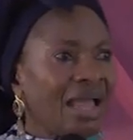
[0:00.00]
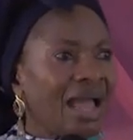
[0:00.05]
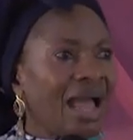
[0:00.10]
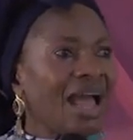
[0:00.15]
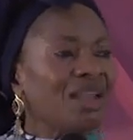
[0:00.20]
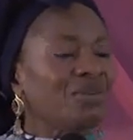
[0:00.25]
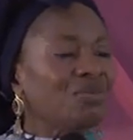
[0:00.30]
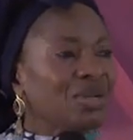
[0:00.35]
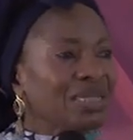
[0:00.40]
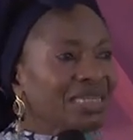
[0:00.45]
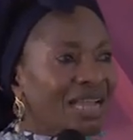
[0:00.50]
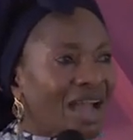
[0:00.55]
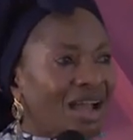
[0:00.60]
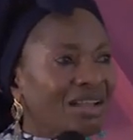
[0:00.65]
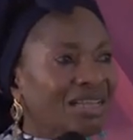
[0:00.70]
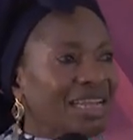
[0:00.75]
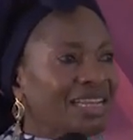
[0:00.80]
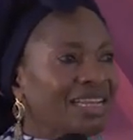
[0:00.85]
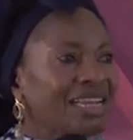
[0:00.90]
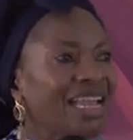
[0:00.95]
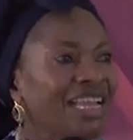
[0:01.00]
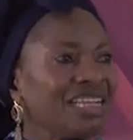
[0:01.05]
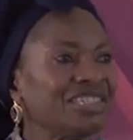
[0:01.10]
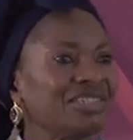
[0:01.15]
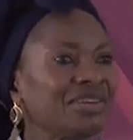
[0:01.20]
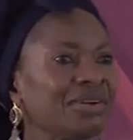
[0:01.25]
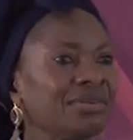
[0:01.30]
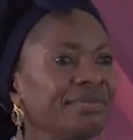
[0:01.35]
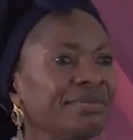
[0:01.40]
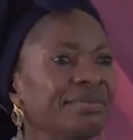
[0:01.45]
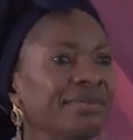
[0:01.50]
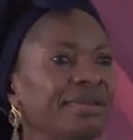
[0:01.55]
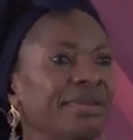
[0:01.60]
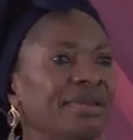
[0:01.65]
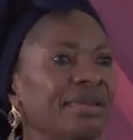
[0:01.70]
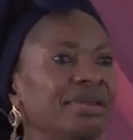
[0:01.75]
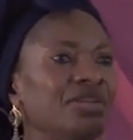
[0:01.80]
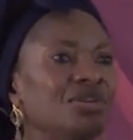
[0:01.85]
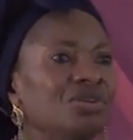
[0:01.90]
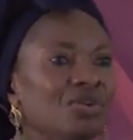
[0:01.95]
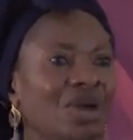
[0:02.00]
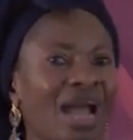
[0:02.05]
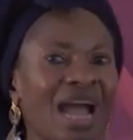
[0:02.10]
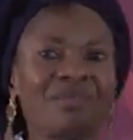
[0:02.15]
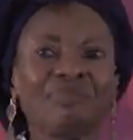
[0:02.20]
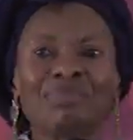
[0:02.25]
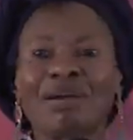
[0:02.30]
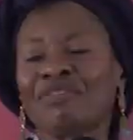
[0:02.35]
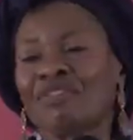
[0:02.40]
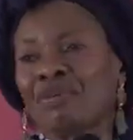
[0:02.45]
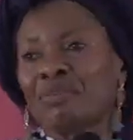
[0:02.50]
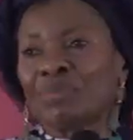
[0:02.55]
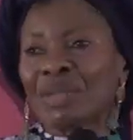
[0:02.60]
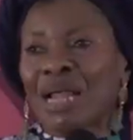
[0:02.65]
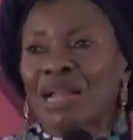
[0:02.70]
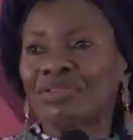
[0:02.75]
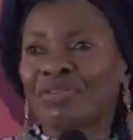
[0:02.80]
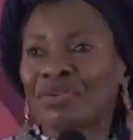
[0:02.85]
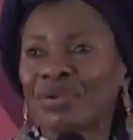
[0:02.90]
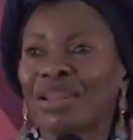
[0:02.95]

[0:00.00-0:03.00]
And without education, you can't perform that role